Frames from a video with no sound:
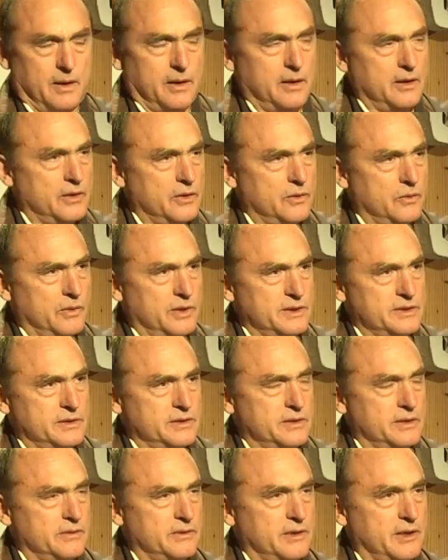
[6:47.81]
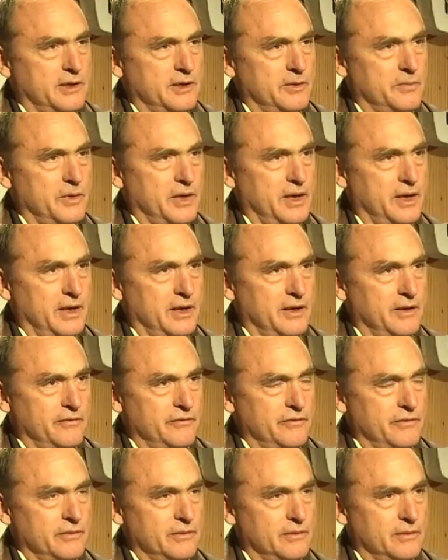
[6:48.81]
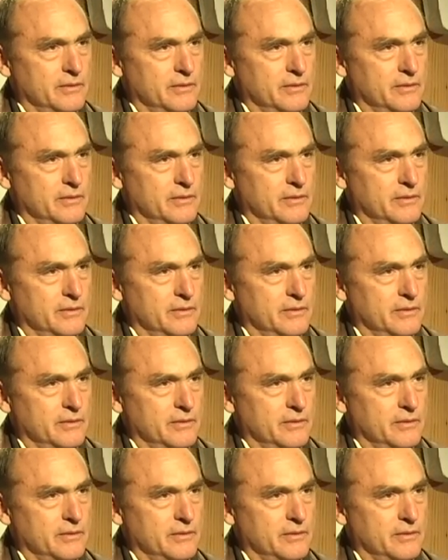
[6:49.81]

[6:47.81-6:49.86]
you know, what to do and how to behave,